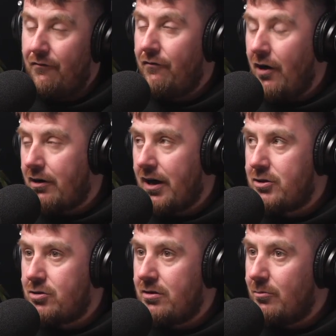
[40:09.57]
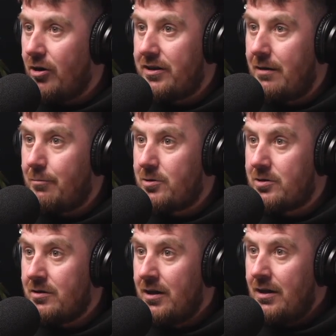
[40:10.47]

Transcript: fuck, I shouldn't have married that person.